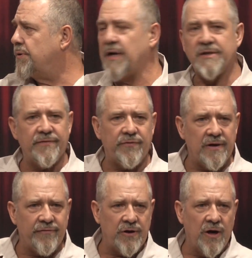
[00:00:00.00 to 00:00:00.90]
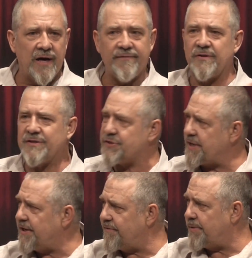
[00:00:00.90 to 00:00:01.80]
are different every night for the
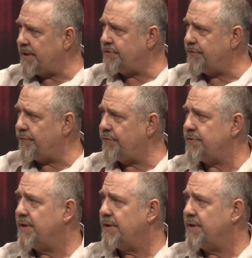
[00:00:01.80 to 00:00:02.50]
sake of being different.